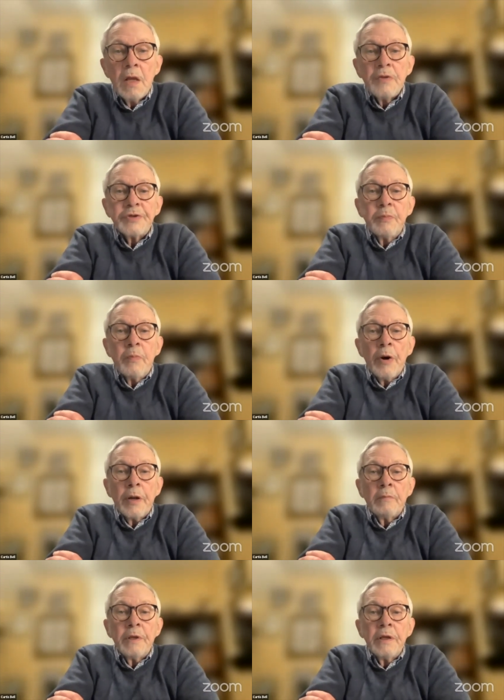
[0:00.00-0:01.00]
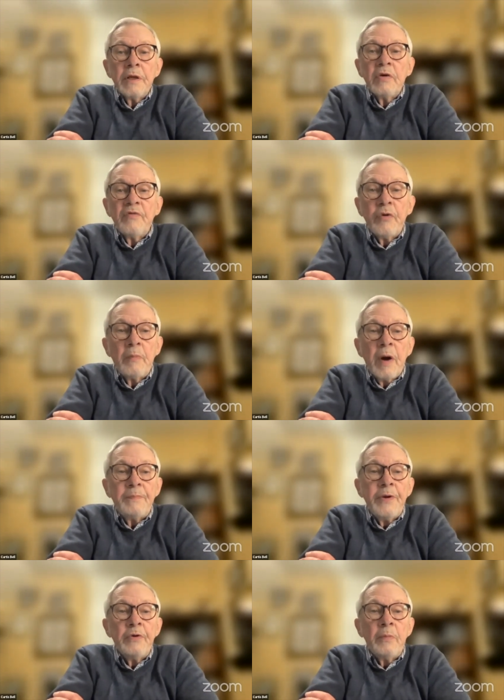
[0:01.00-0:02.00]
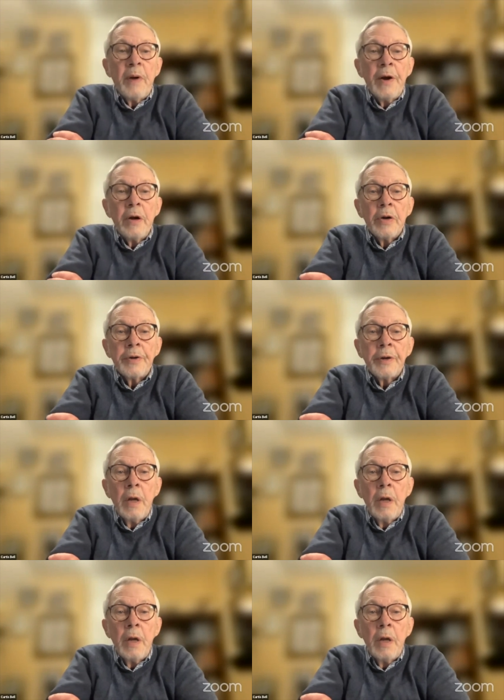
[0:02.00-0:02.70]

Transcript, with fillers: this morning being interviewed by Peter Beinart